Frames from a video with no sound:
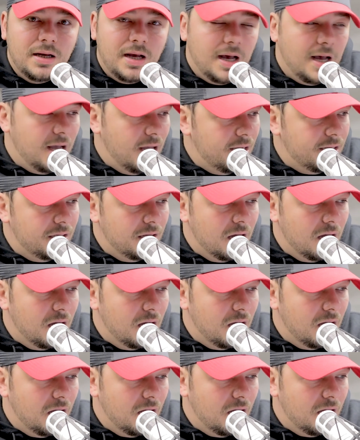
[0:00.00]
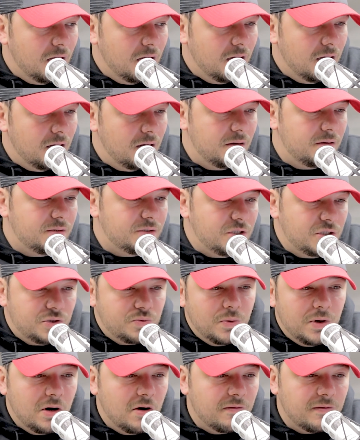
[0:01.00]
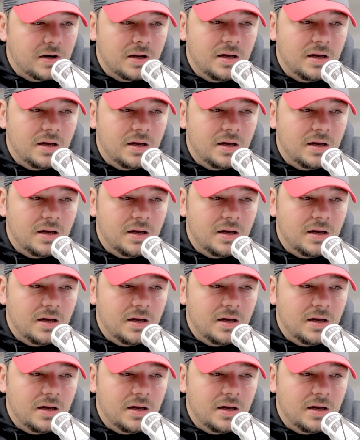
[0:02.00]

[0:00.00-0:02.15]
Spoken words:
I just went over